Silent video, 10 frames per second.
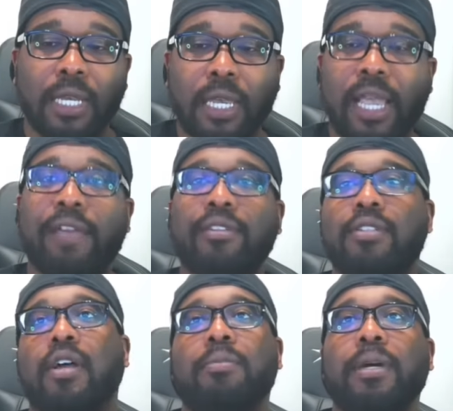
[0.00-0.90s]
I have to
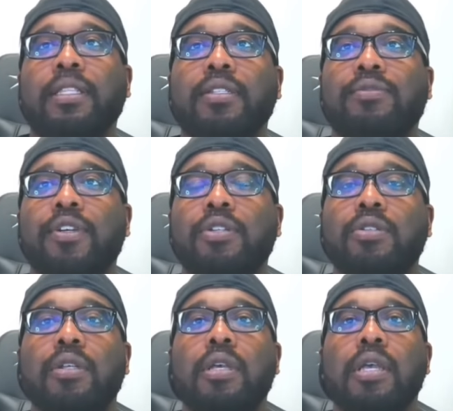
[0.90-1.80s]
talk about this
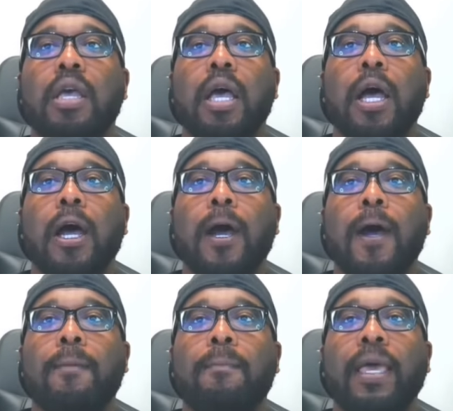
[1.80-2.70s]
first. Um,